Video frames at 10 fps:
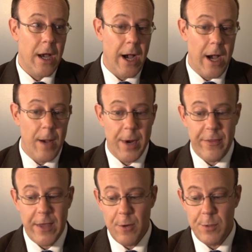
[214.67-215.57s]
But I
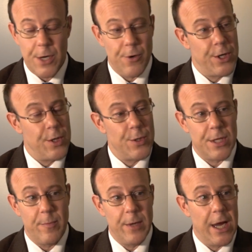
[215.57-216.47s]
think it was introduced
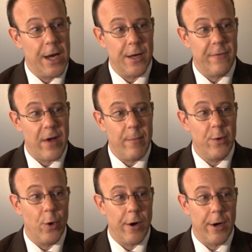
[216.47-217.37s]
in the beginning of
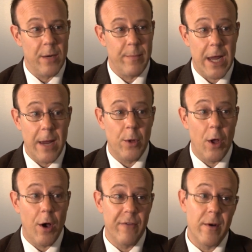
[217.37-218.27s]
February, and it became
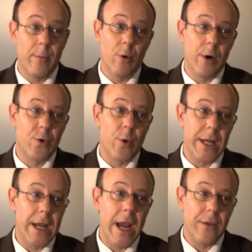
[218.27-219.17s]
law on February
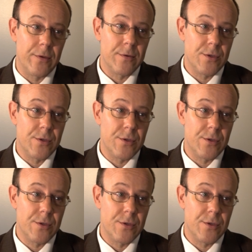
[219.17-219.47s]
28th.